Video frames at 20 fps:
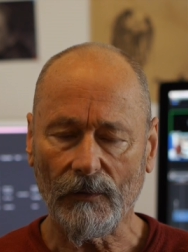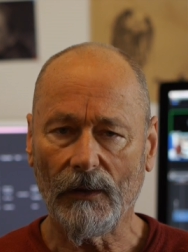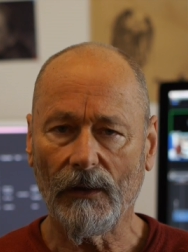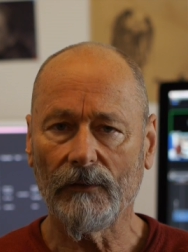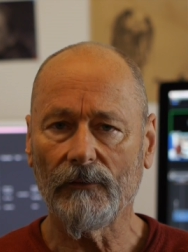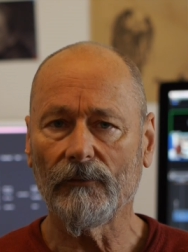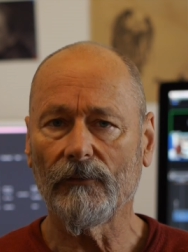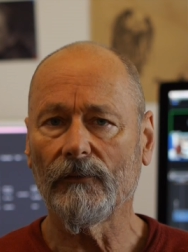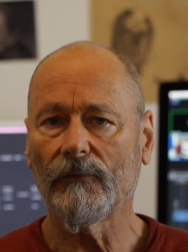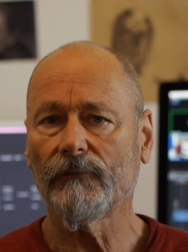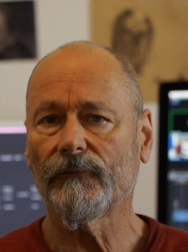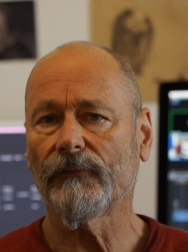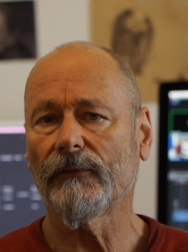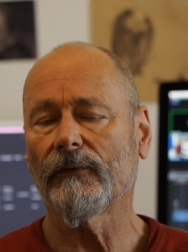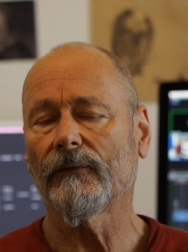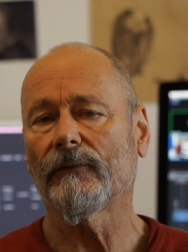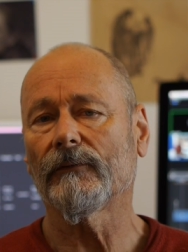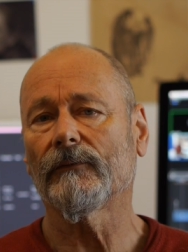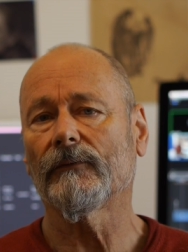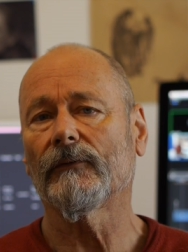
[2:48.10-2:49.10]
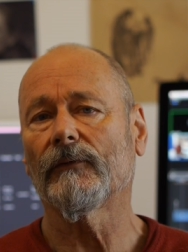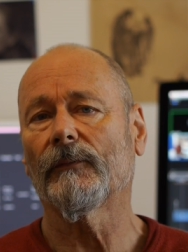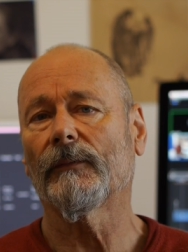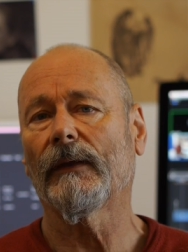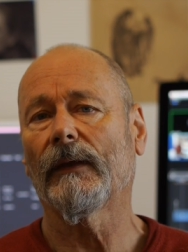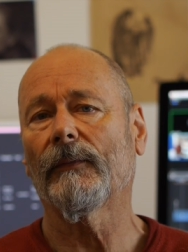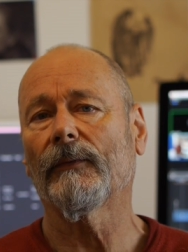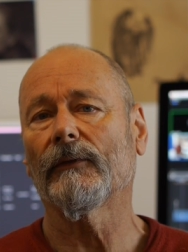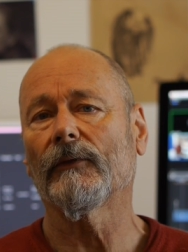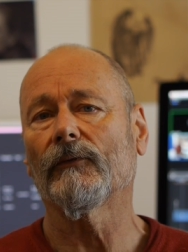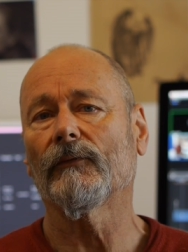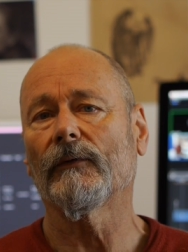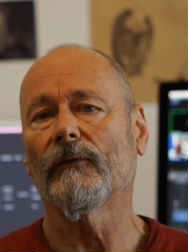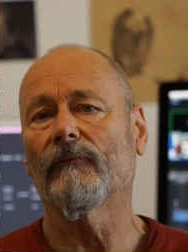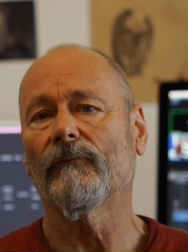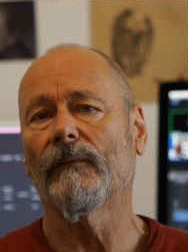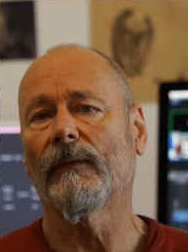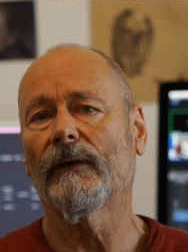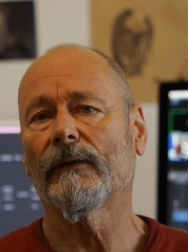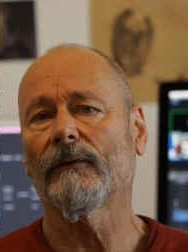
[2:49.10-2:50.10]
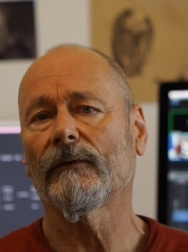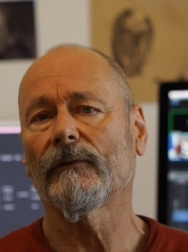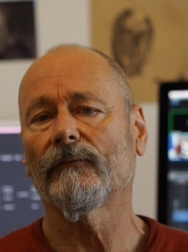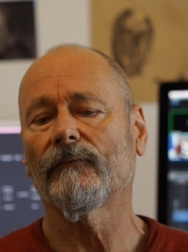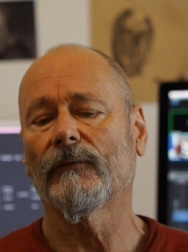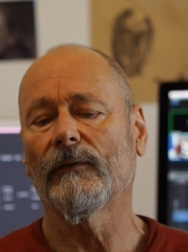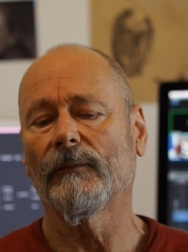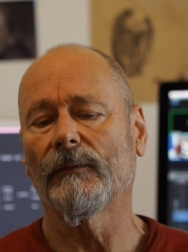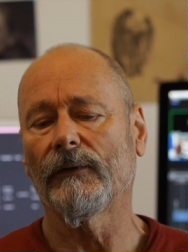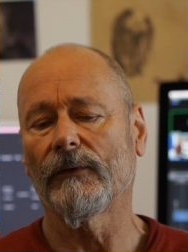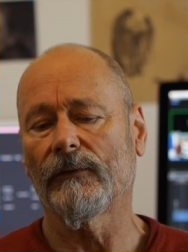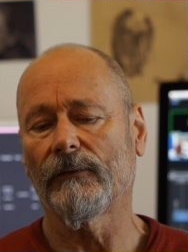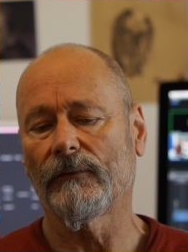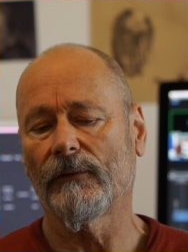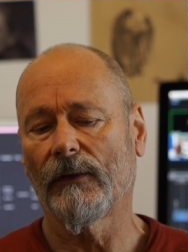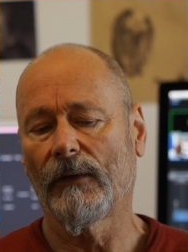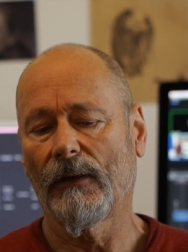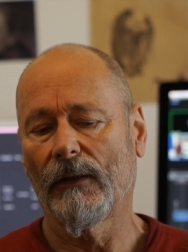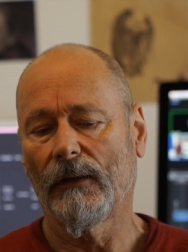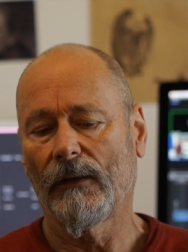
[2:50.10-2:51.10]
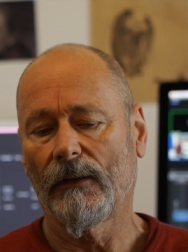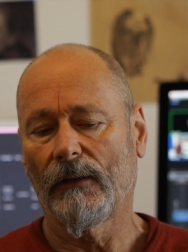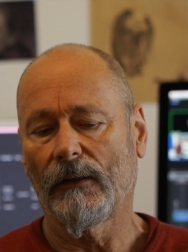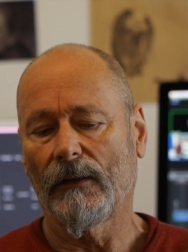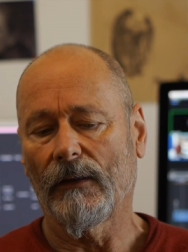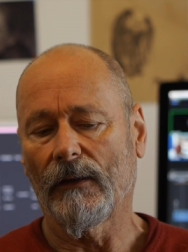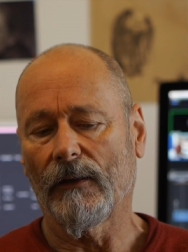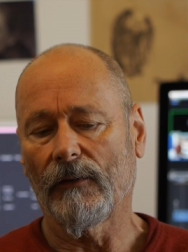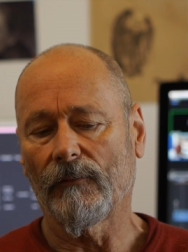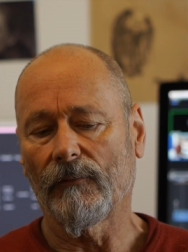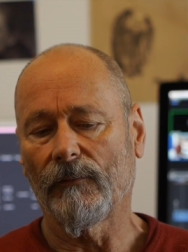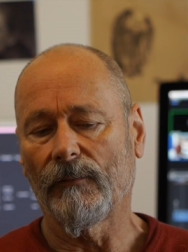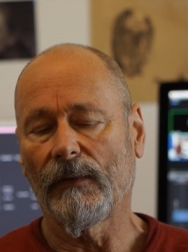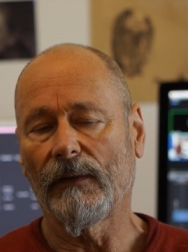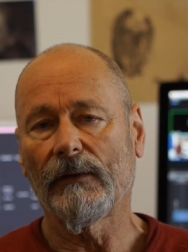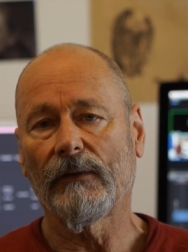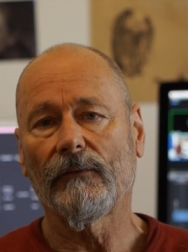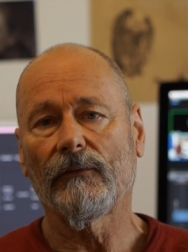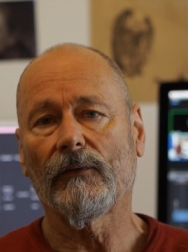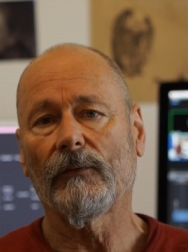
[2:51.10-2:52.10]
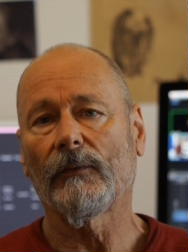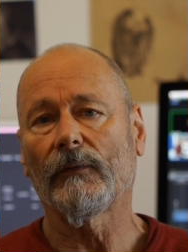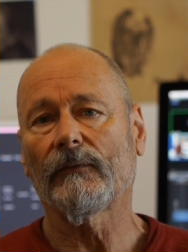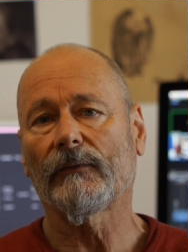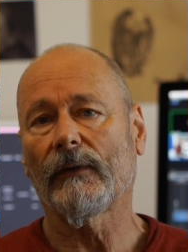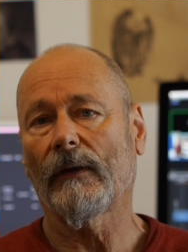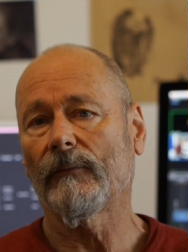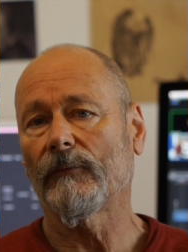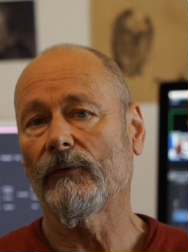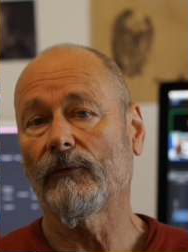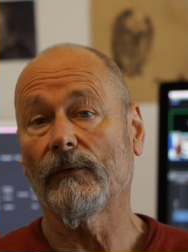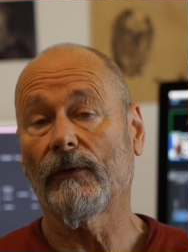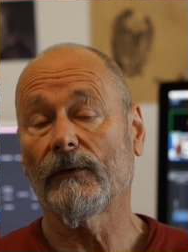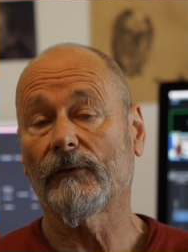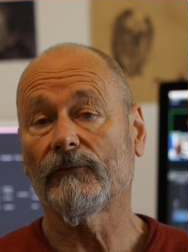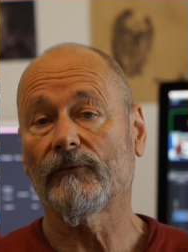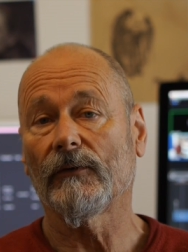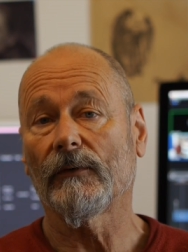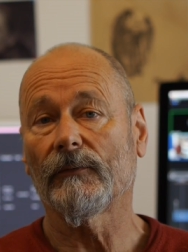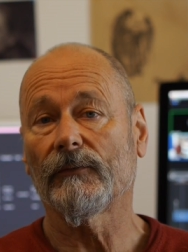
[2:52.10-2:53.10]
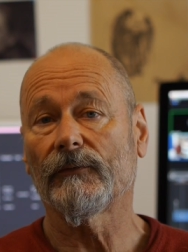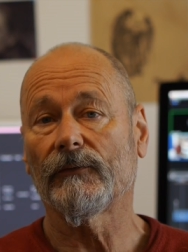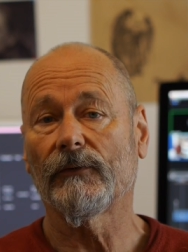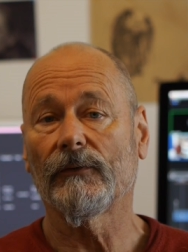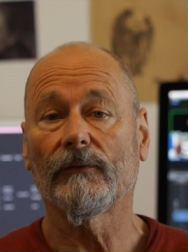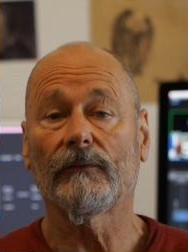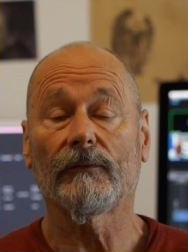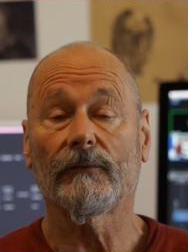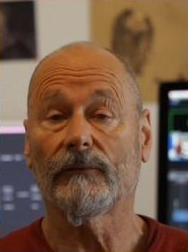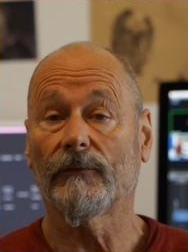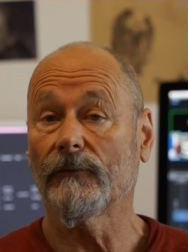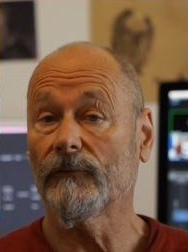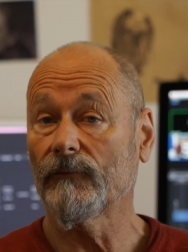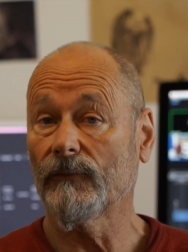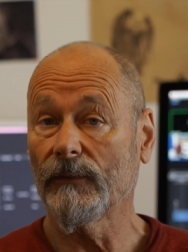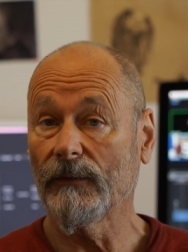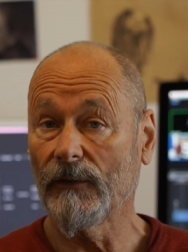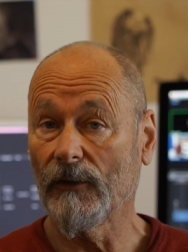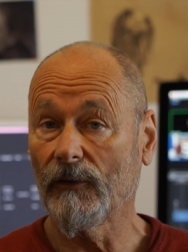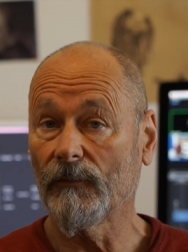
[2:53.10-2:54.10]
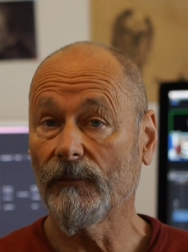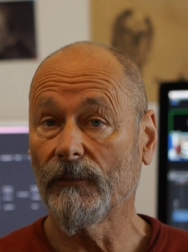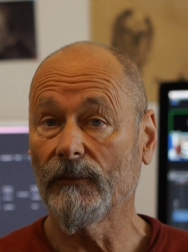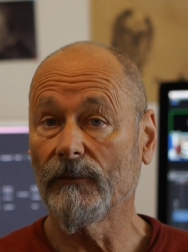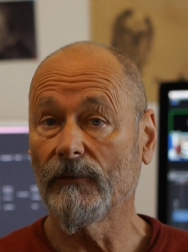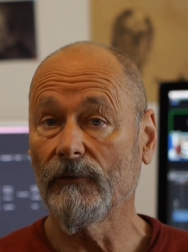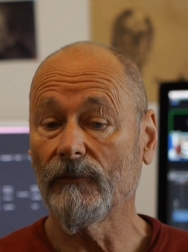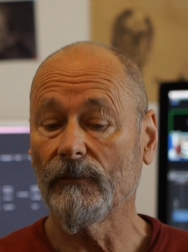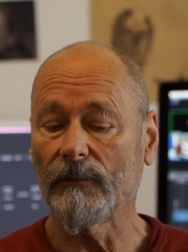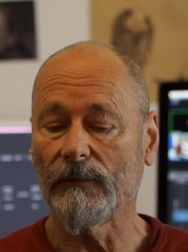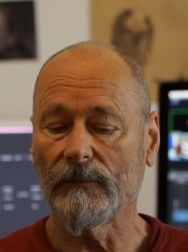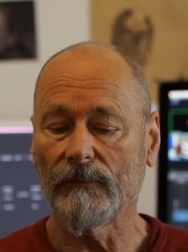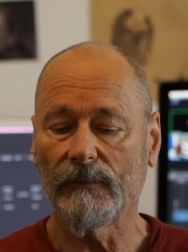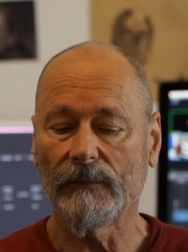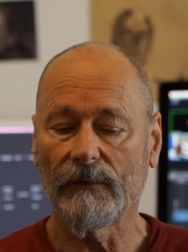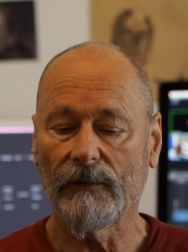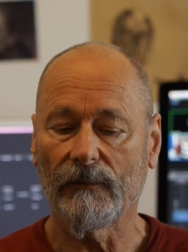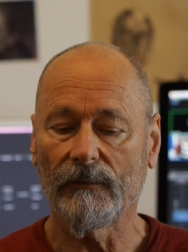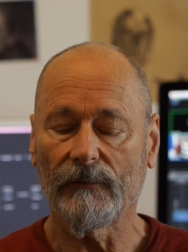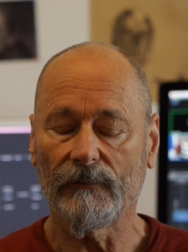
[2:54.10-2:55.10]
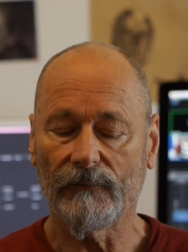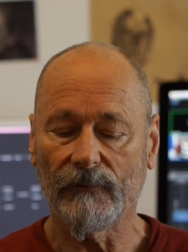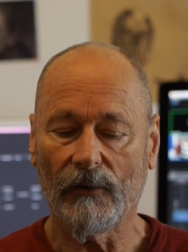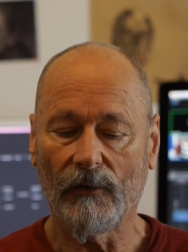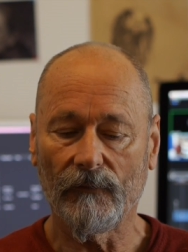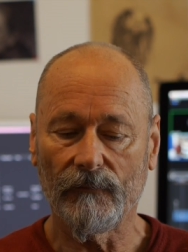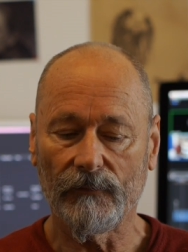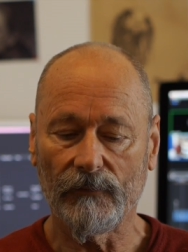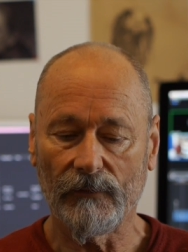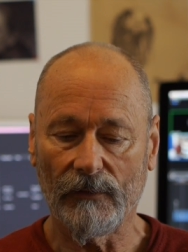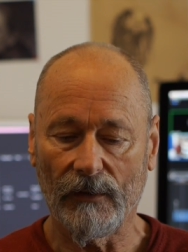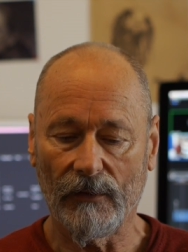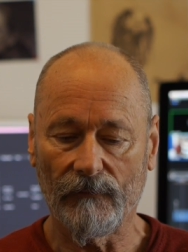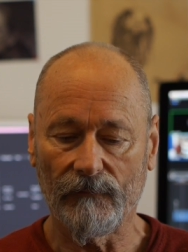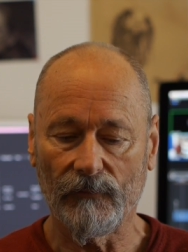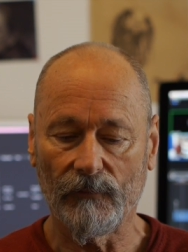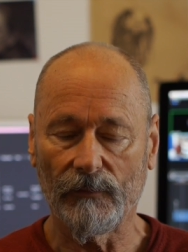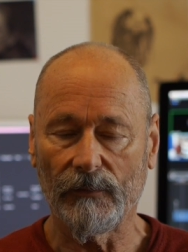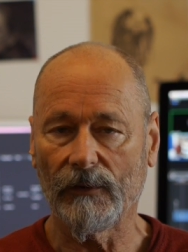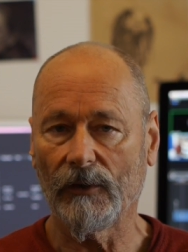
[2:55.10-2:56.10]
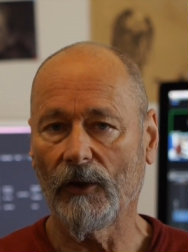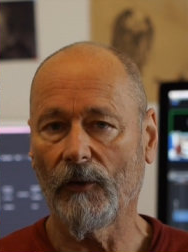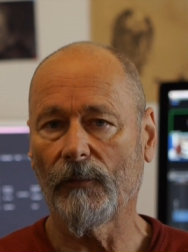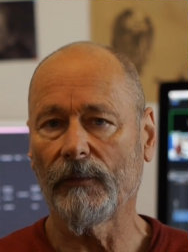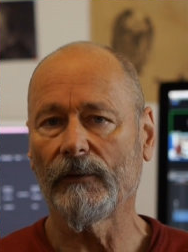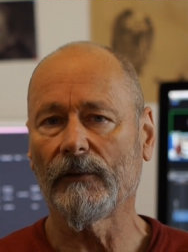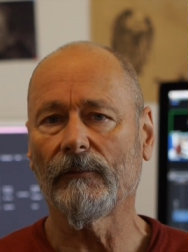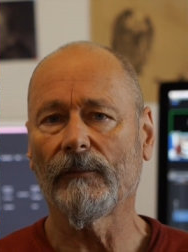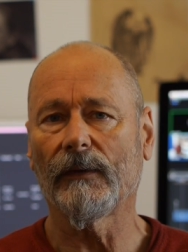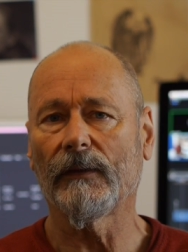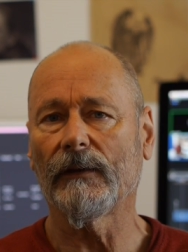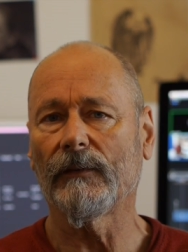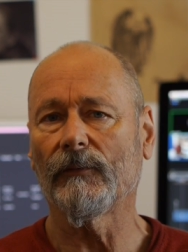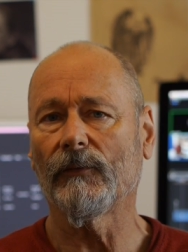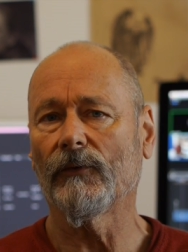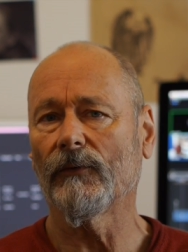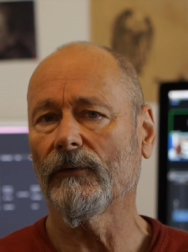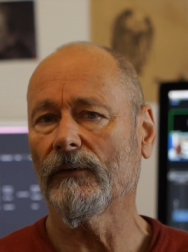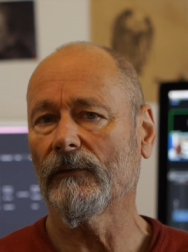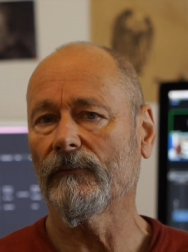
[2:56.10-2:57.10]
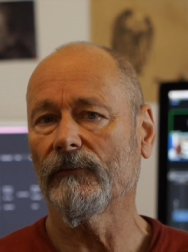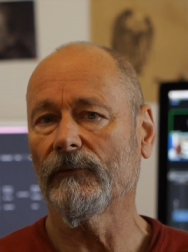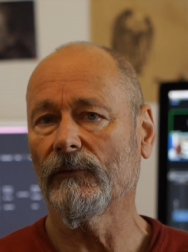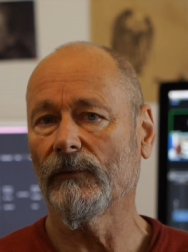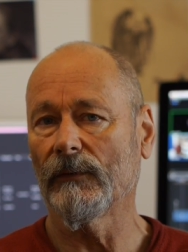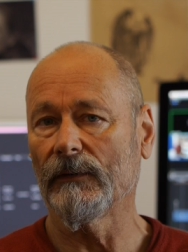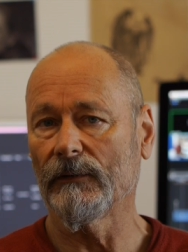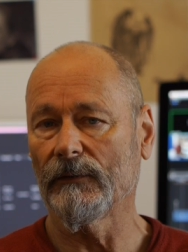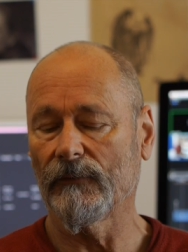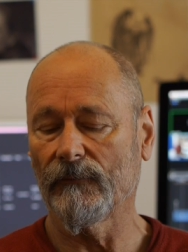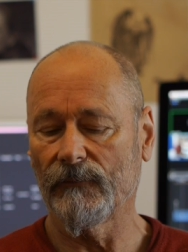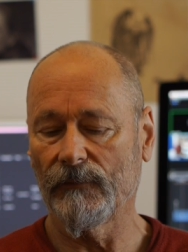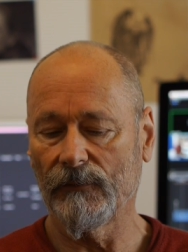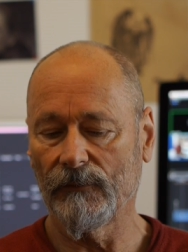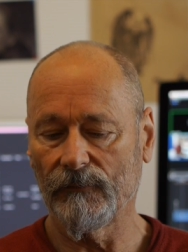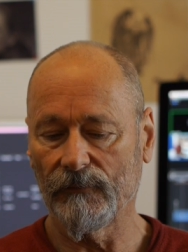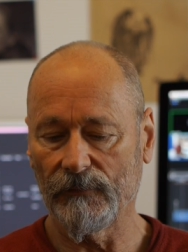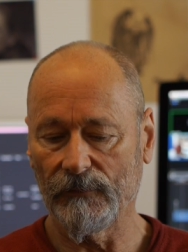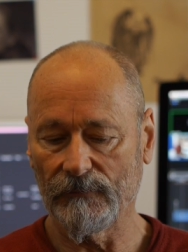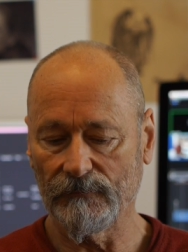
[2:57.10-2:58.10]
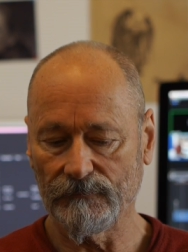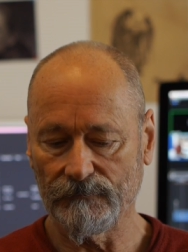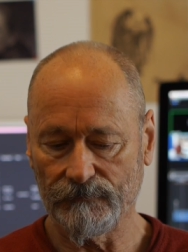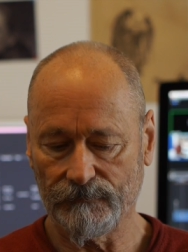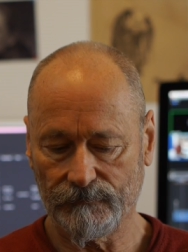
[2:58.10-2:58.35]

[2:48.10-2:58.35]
And also, the people that we've met on Vimeo, um, many of them have come to workshops too, and of course, we hope that you will. We know that some of you have, and we're hoping that many more of you will in the future.